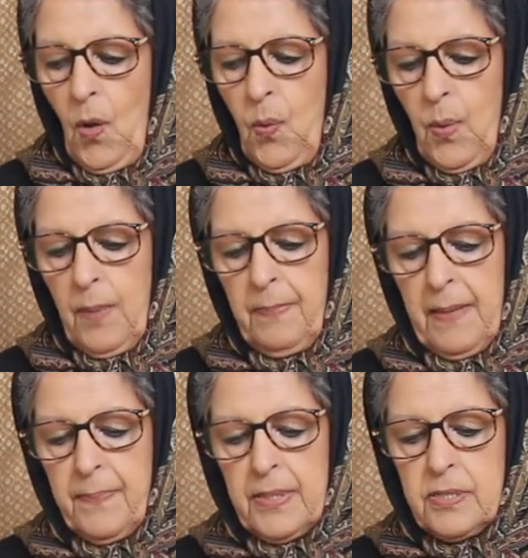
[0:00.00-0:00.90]
who were
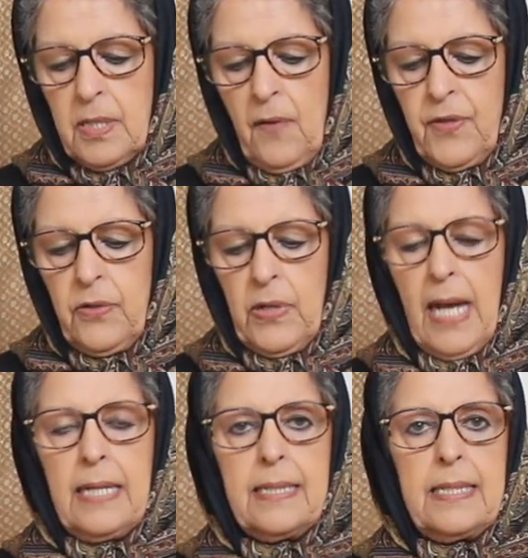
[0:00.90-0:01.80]
members of the
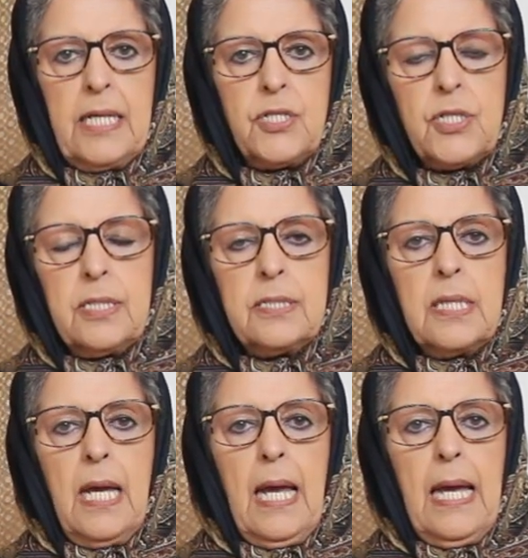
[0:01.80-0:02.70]
United
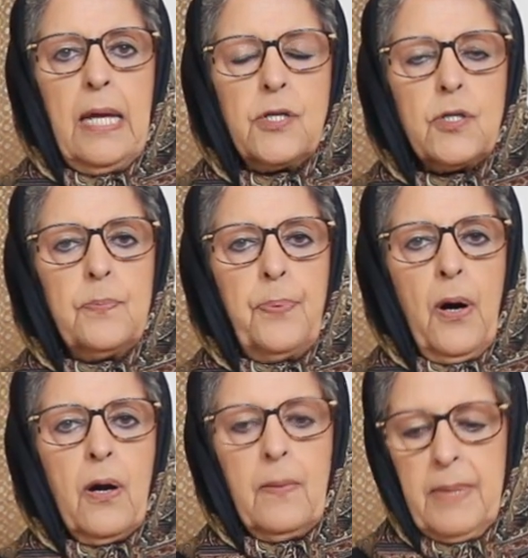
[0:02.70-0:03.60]
Nations
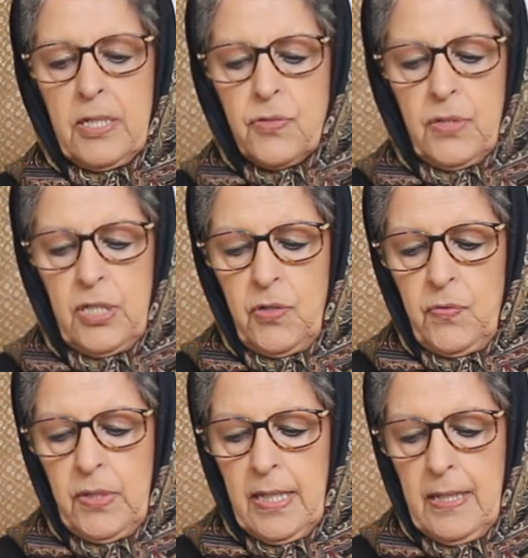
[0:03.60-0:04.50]
Inter-Parliamentary
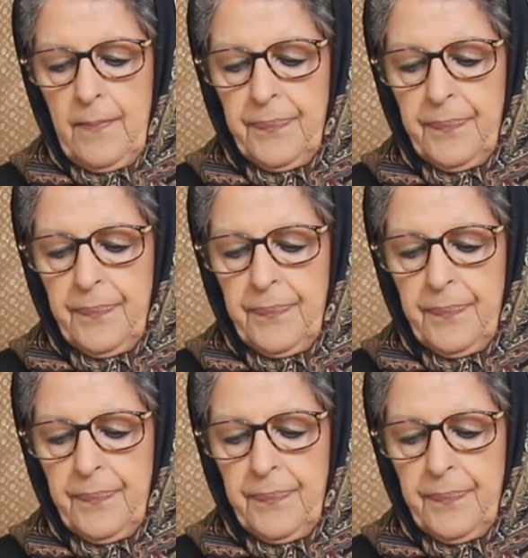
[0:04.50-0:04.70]
Union,